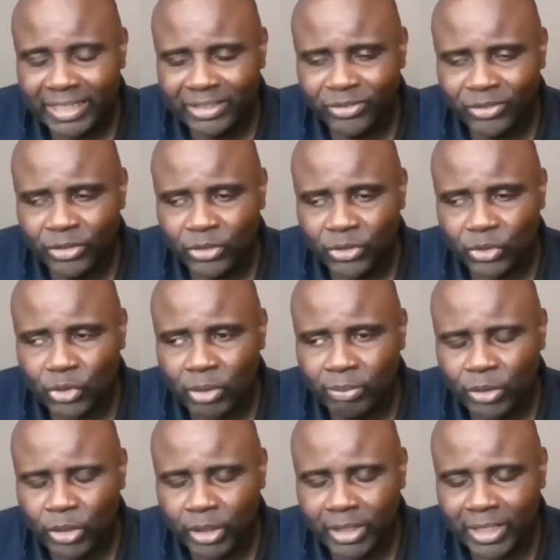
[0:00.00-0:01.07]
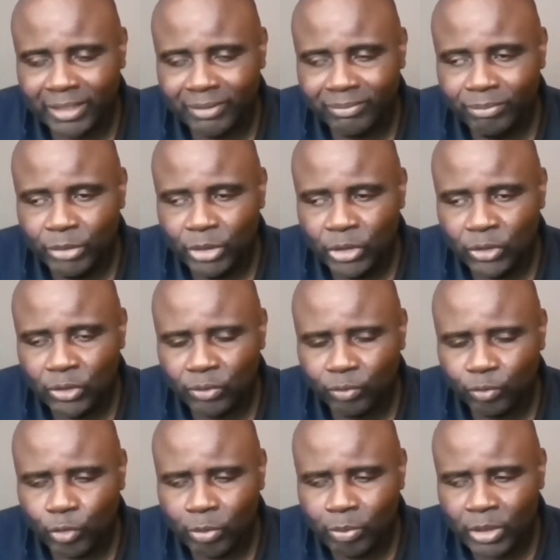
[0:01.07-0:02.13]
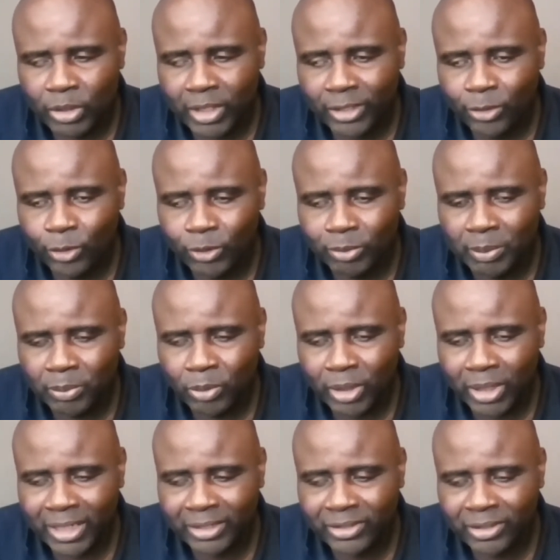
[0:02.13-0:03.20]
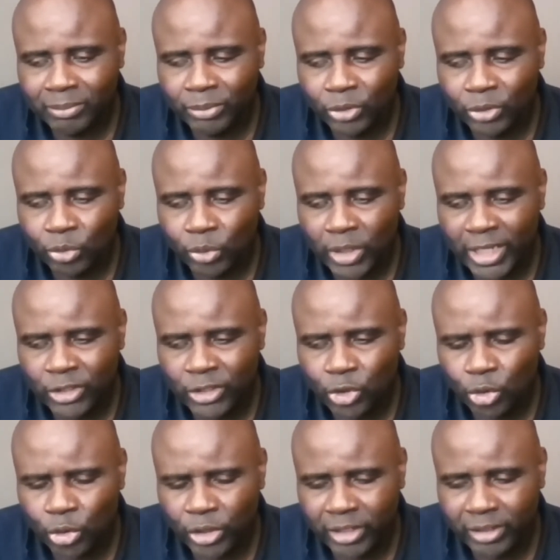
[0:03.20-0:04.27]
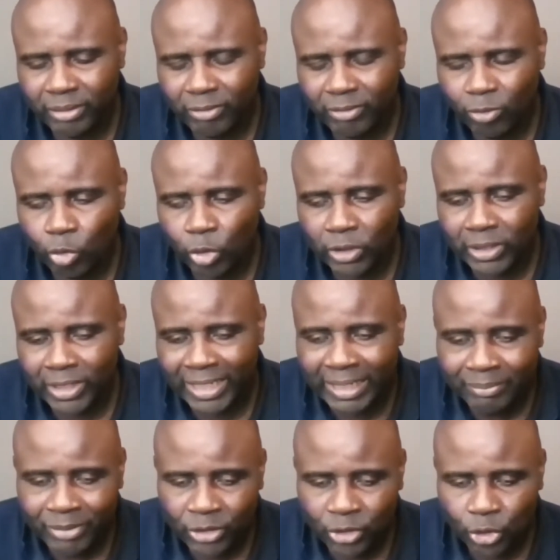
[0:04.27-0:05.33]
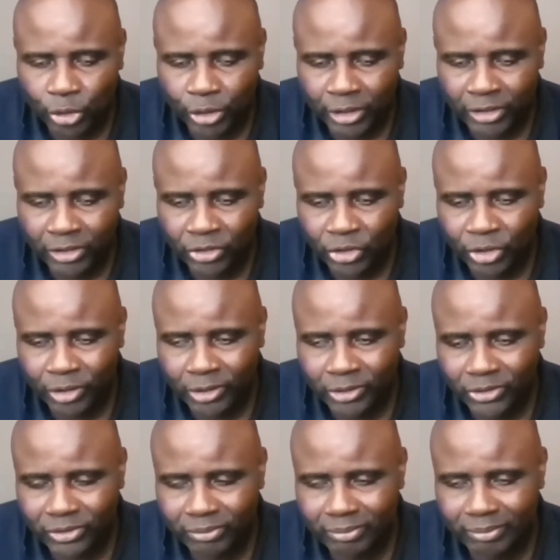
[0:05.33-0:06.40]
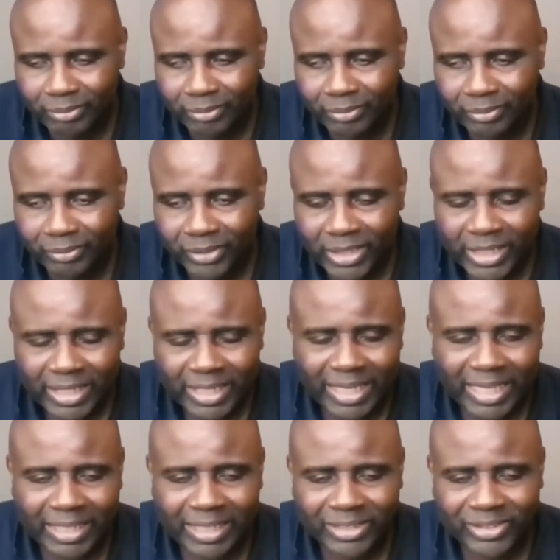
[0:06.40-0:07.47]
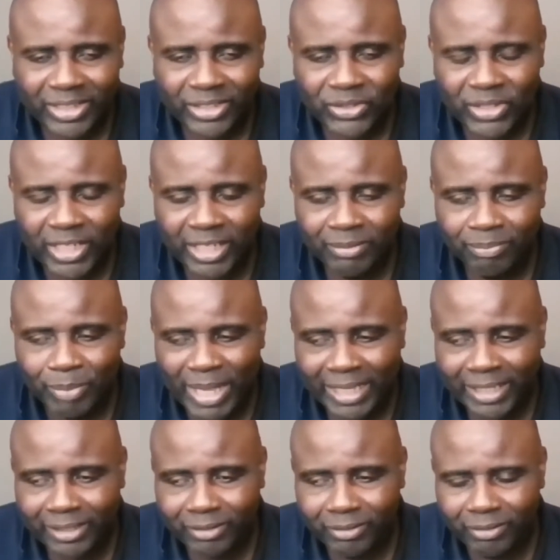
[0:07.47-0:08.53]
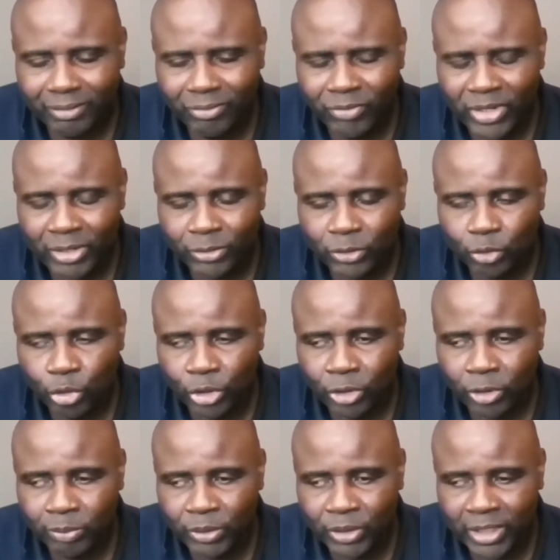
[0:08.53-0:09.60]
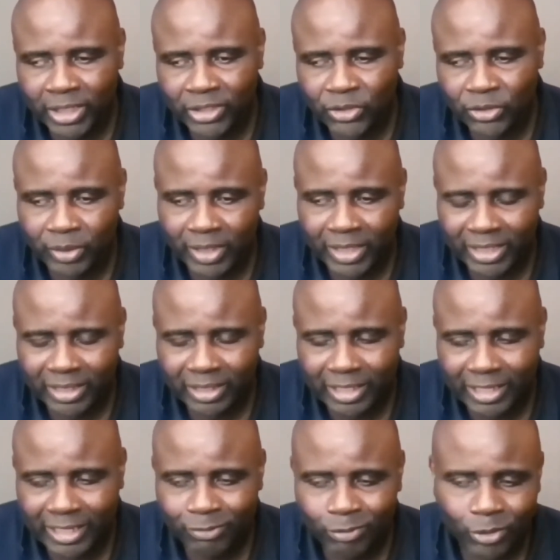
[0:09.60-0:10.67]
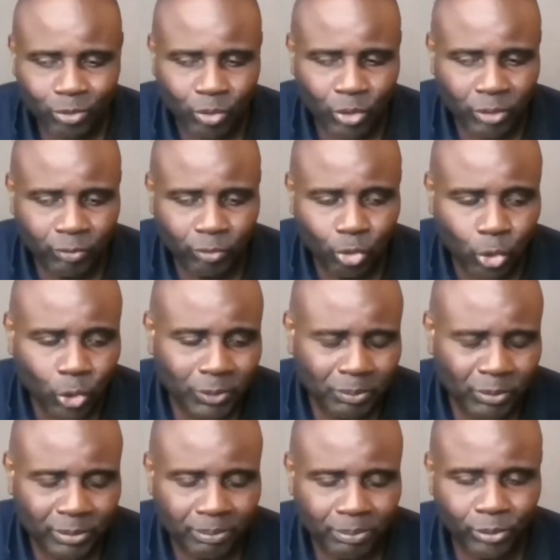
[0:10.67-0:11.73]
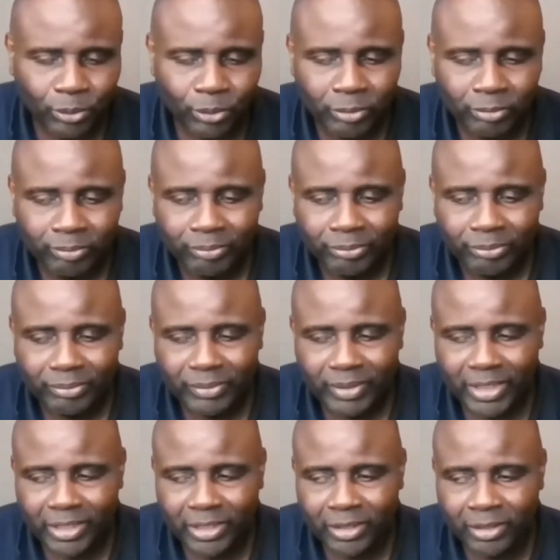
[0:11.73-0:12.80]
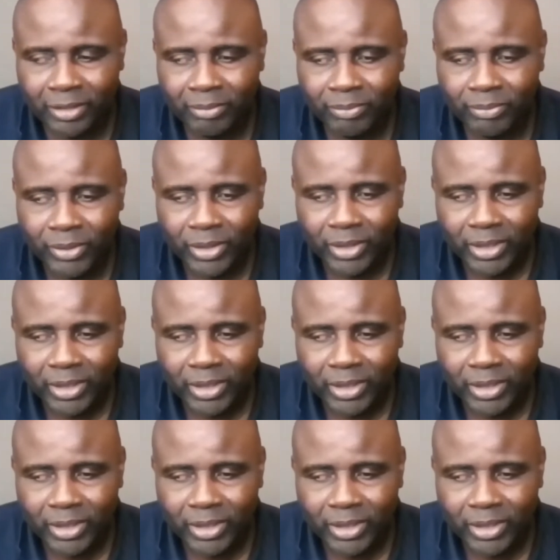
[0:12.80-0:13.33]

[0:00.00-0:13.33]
it's something that means for me that those people aren't able to enjoy what I'm enjoying in church. And as I said, back when I was growing up in Nigeria, I was one of those people. And